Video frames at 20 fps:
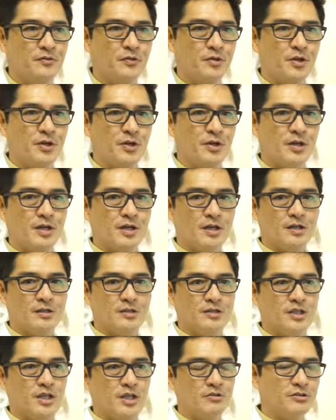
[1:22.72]
for uh,
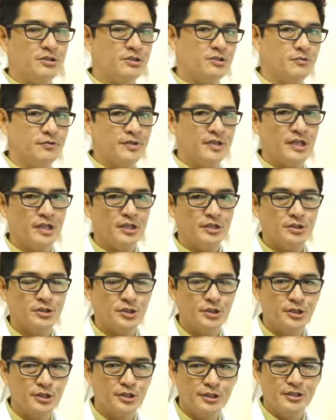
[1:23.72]
skin
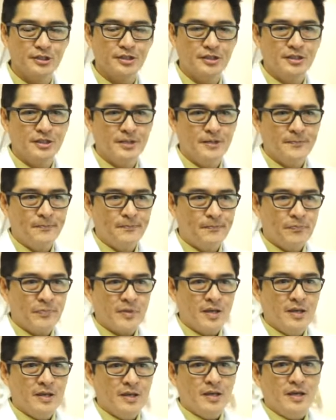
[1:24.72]
rejuvenation
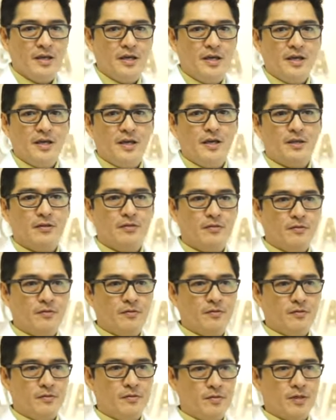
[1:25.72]
and
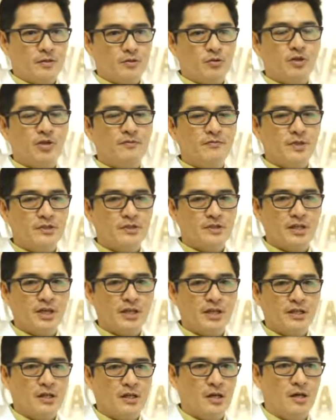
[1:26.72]
uh, to give the
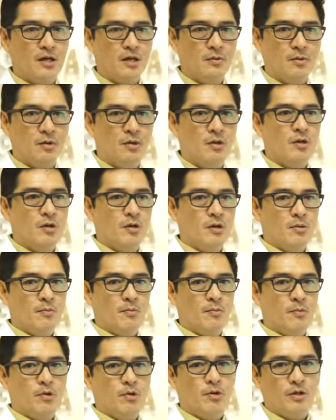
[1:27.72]
skin a
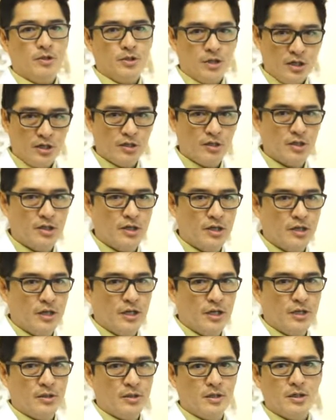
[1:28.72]
more younger
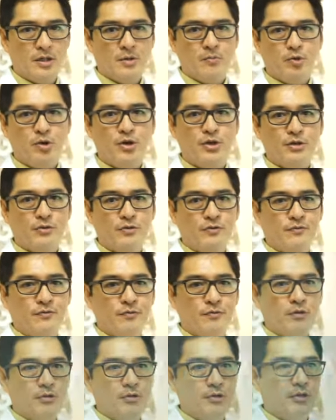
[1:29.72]
and more
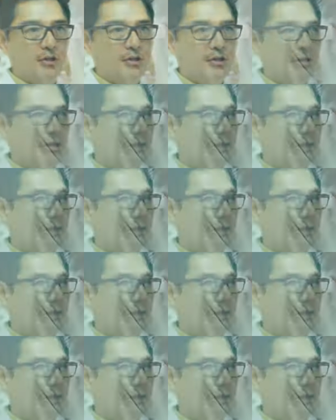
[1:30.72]
youthful look.